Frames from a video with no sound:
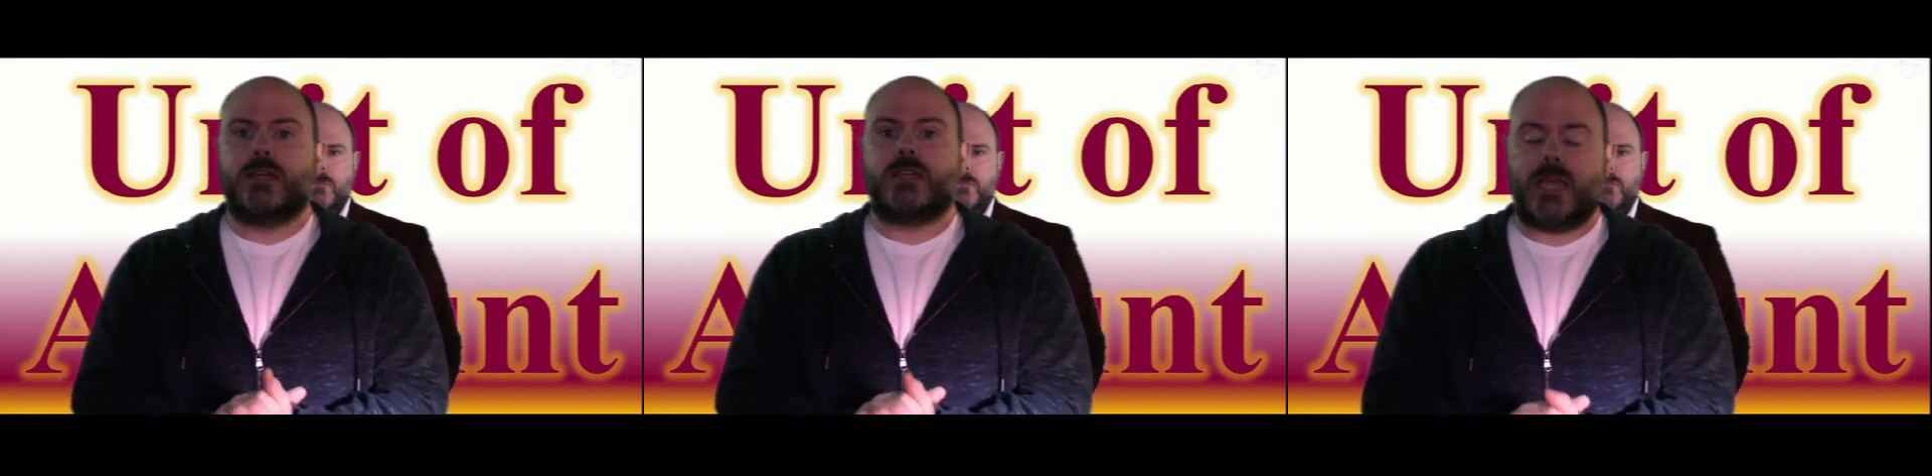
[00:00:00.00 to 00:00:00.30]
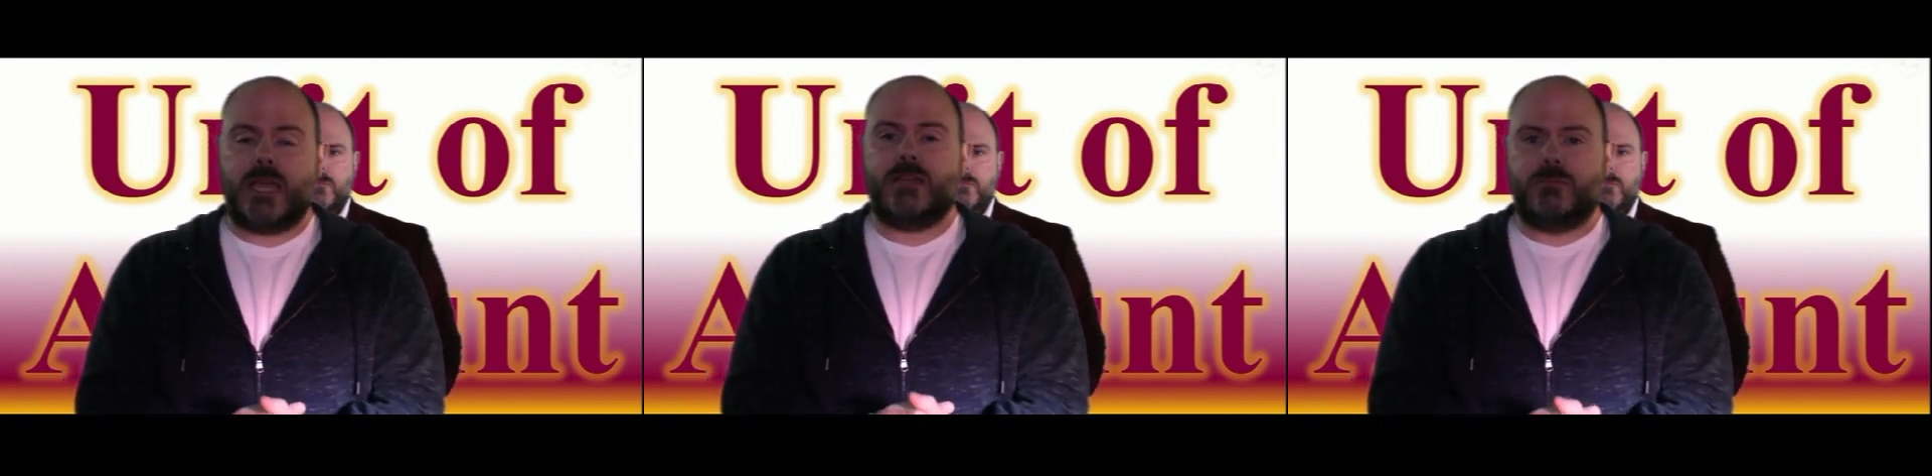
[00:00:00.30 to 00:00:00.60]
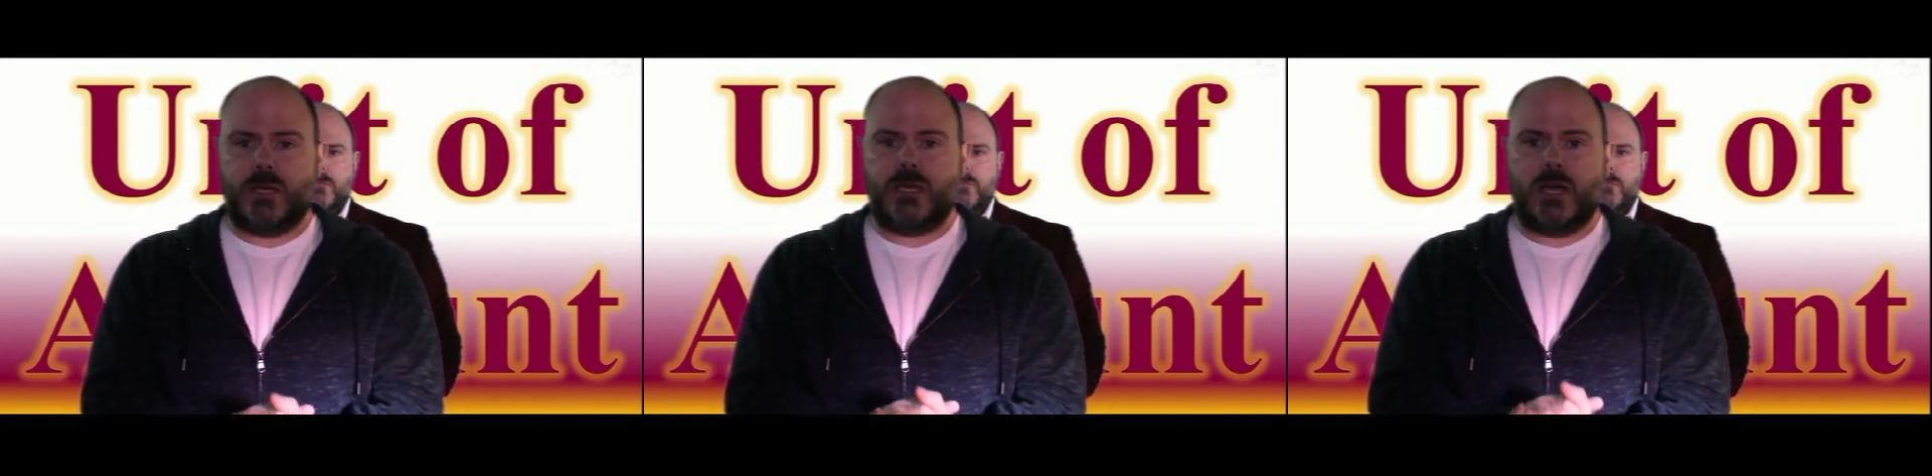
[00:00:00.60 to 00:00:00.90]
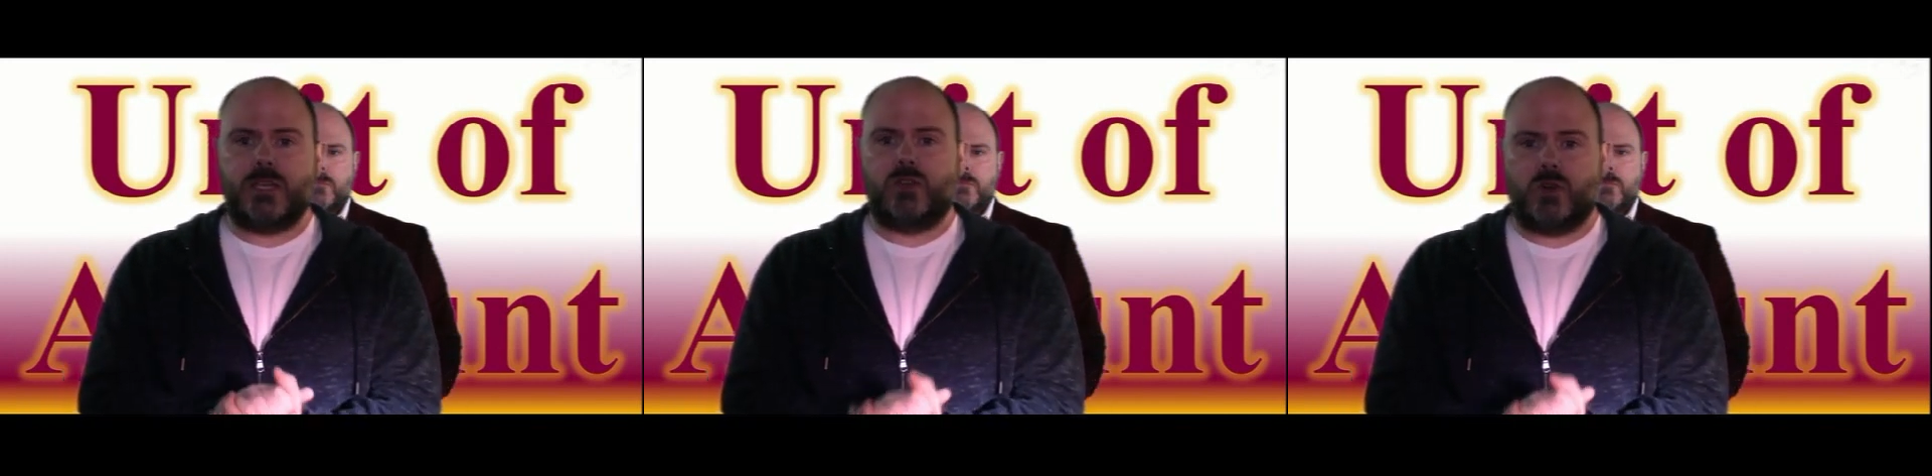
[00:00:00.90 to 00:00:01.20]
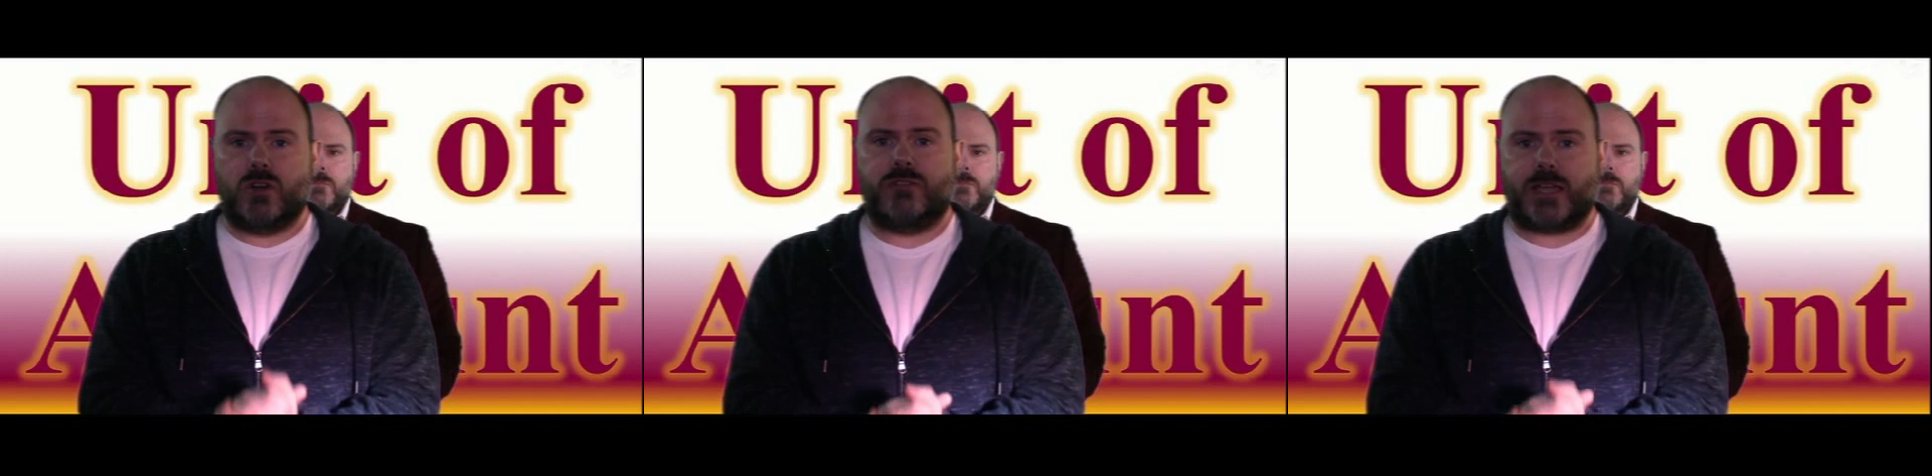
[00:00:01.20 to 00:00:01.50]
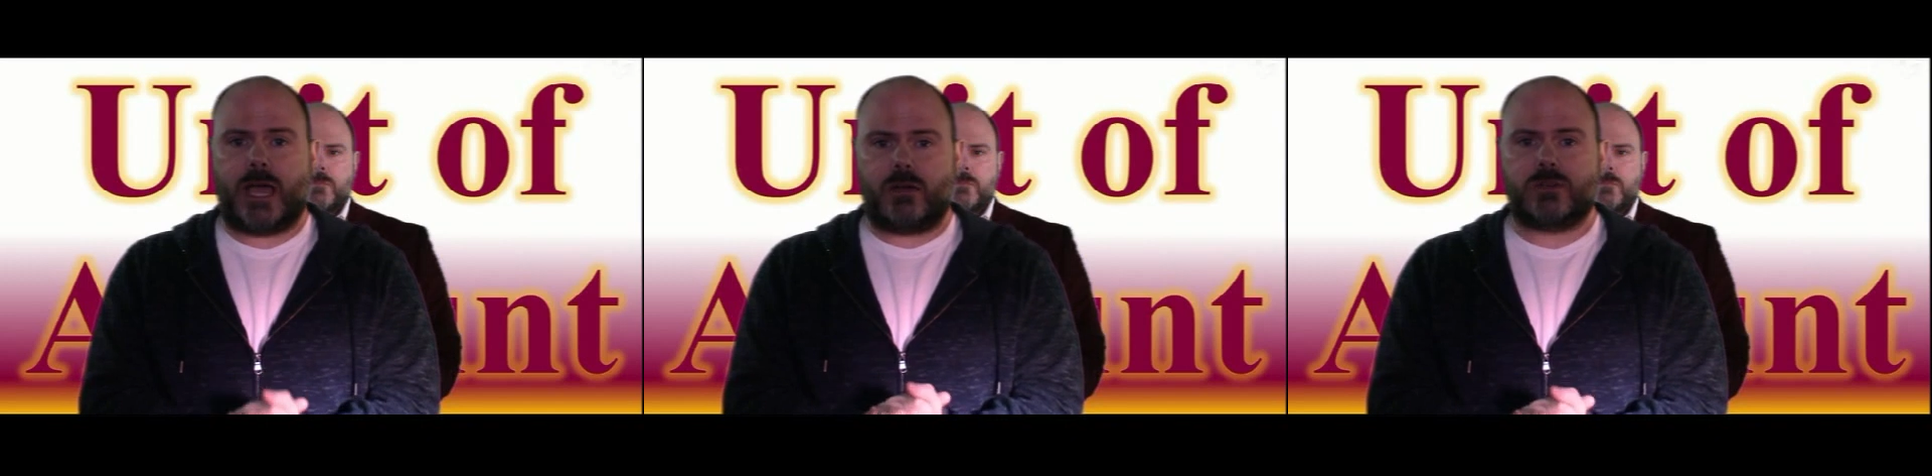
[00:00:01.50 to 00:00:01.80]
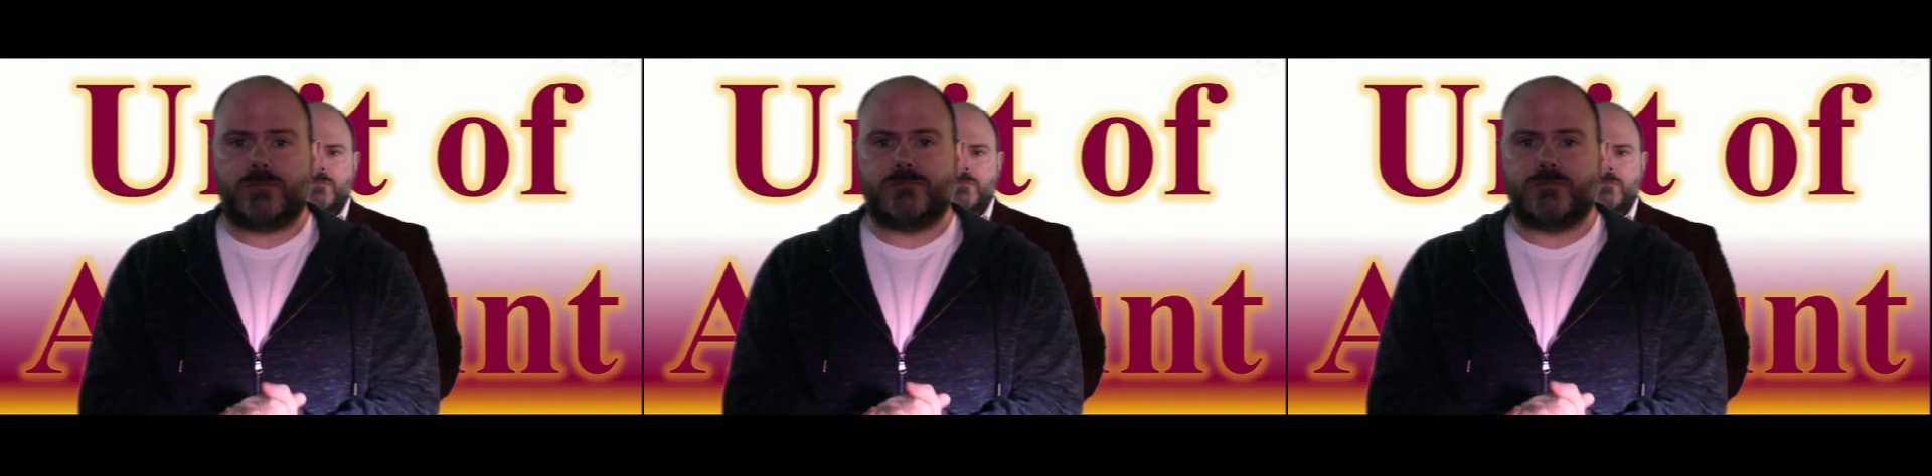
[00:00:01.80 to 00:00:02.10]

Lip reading: can be a unit of account.